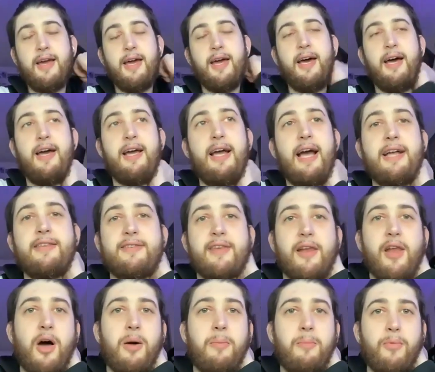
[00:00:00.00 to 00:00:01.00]
It's a
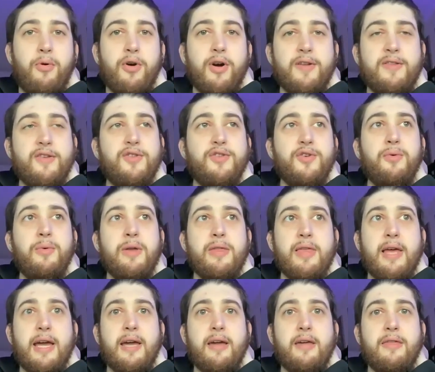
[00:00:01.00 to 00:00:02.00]
lot more to do with
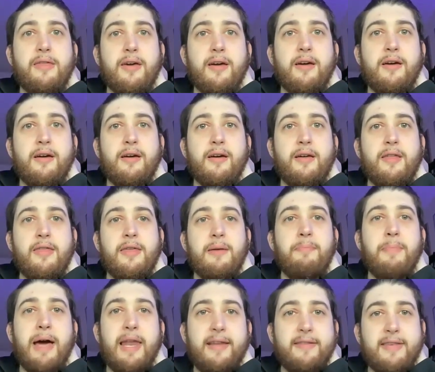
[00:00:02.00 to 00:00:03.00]
like the
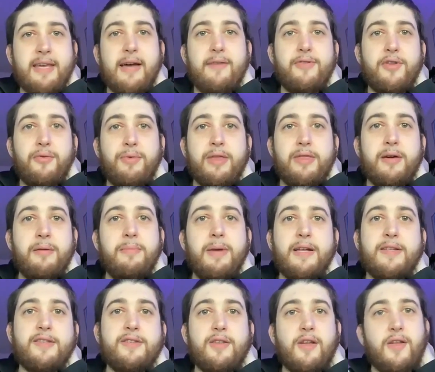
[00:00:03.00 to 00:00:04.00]
melody and the rhythm.
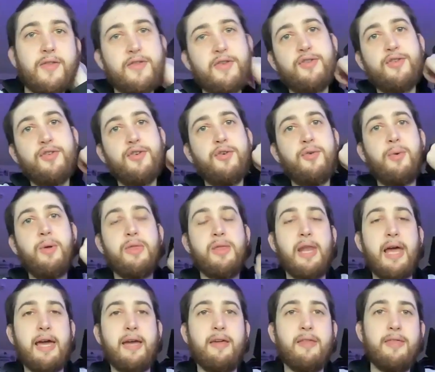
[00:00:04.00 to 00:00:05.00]
It's not to do with
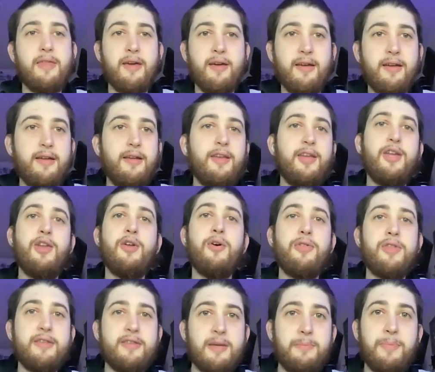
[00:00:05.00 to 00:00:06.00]
like the, you know,
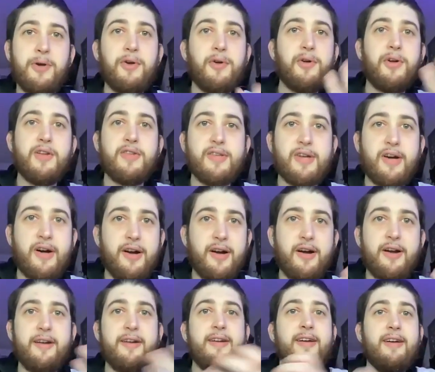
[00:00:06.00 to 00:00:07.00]
the typical
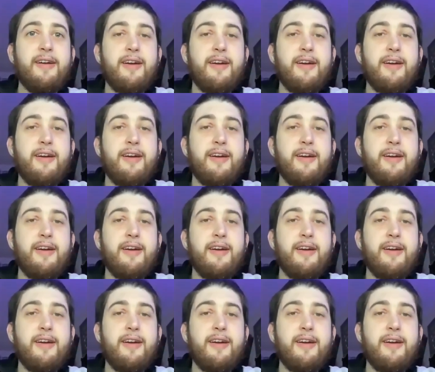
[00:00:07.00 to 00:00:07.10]
guitar.